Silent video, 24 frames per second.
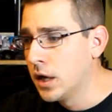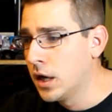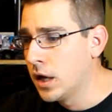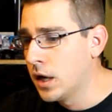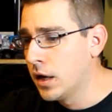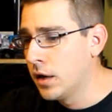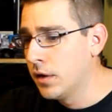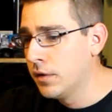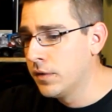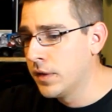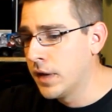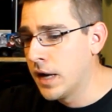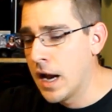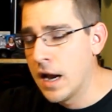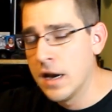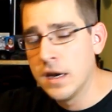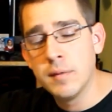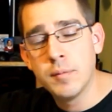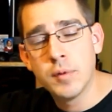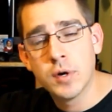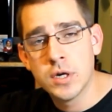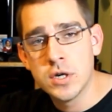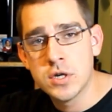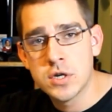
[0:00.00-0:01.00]
uh, that
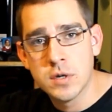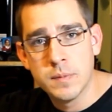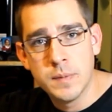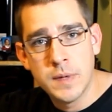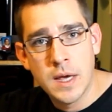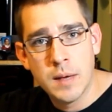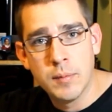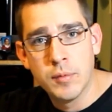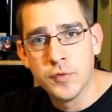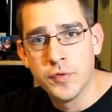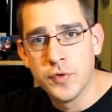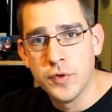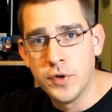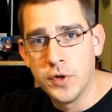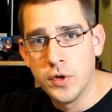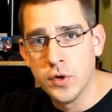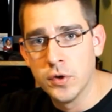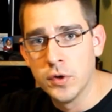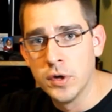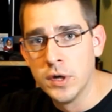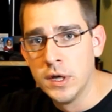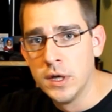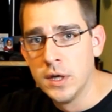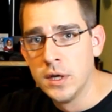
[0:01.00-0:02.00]
anybody should be able to do
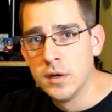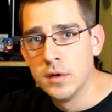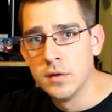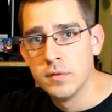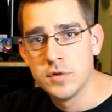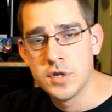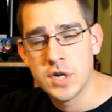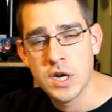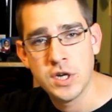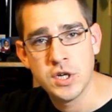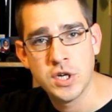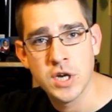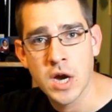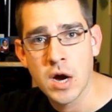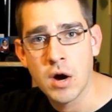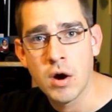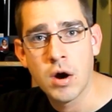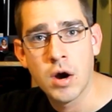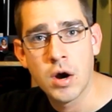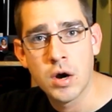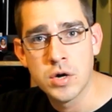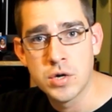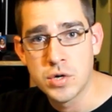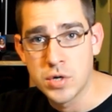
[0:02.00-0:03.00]
changing out
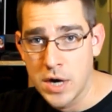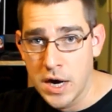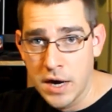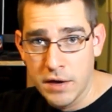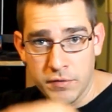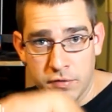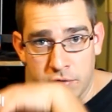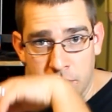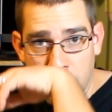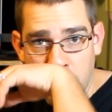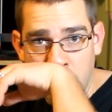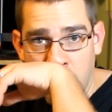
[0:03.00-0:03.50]
hard drives,